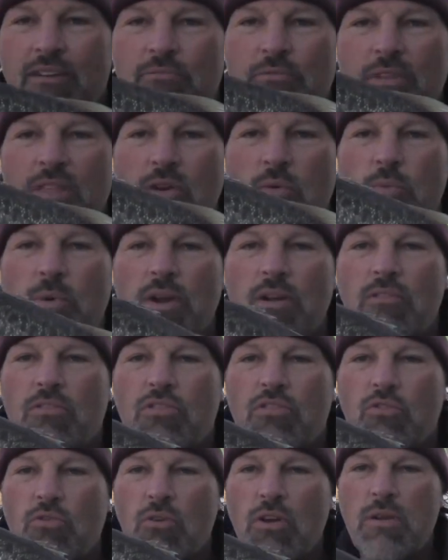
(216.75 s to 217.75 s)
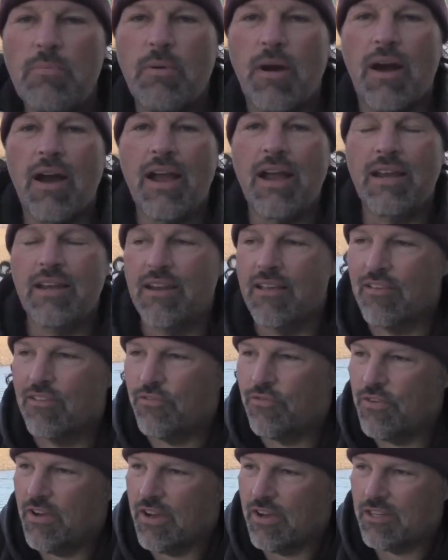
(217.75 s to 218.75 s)
a really weird story behind
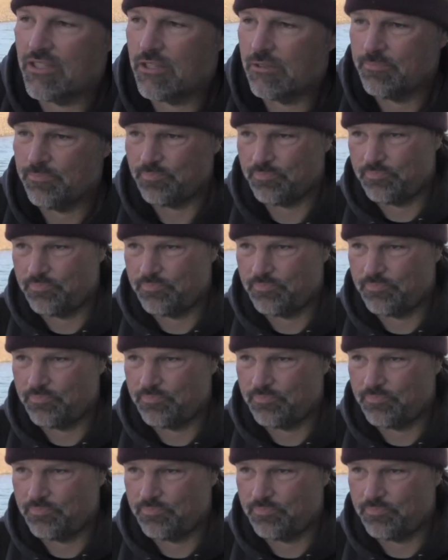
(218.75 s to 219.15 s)
this fish.